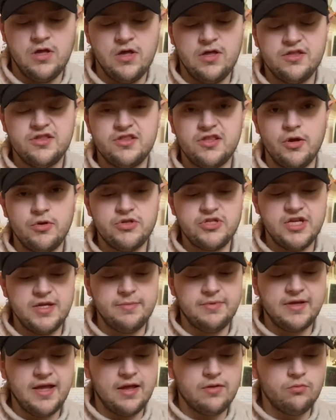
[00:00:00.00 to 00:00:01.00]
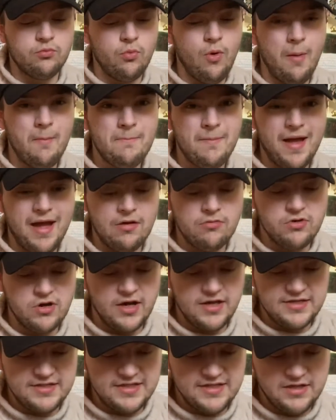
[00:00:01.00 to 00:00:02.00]
so cheap again,
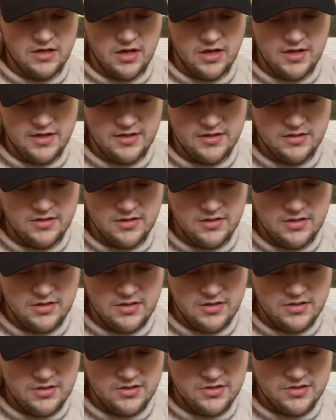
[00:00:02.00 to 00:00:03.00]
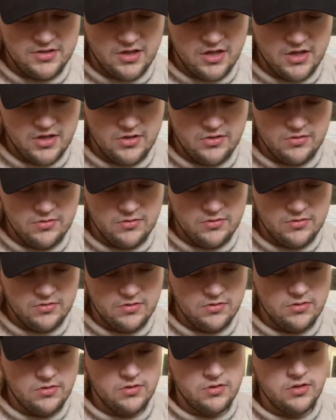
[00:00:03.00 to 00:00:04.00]
£1.99. So
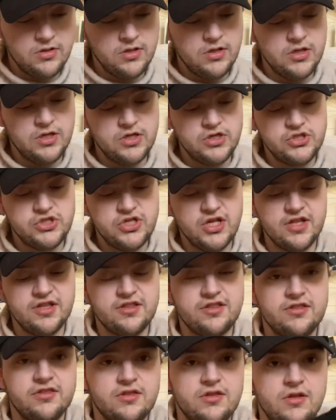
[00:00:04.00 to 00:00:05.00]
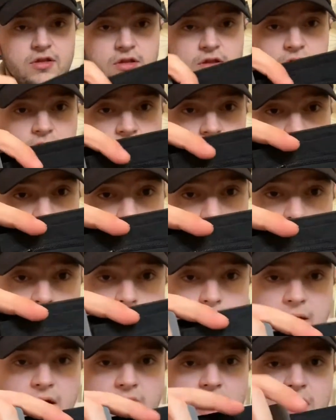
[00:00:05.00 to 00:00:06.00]
just coin
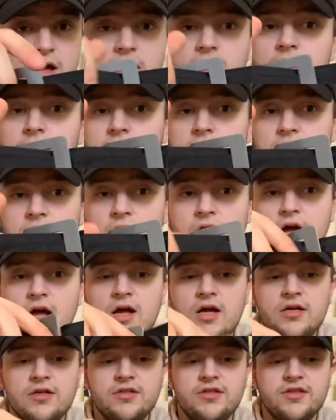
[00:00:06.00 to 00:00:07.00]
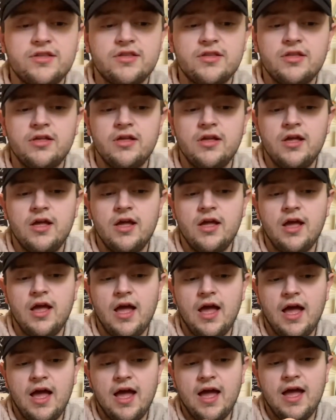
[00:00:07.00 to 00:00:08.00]
part, cards,
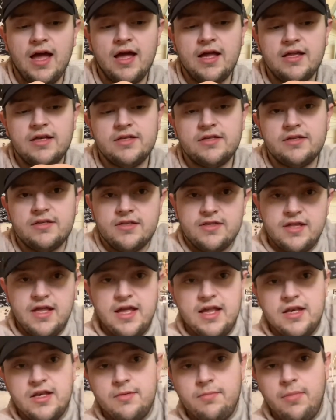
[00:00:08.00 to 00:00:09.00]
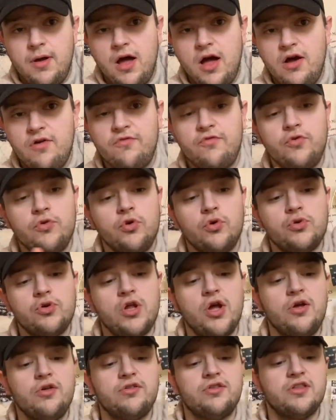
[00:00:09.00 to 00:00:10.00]
and then part for your
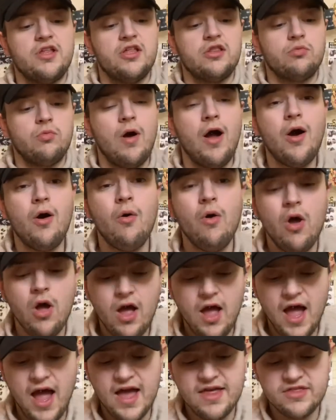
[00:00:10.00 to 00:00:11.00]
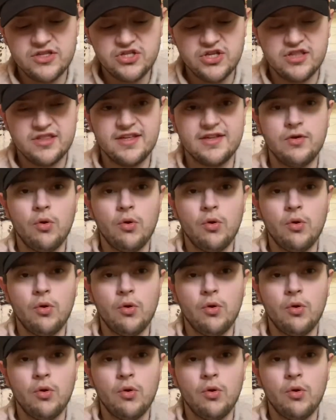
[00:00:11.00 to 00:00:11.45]
notes as well. As I just said,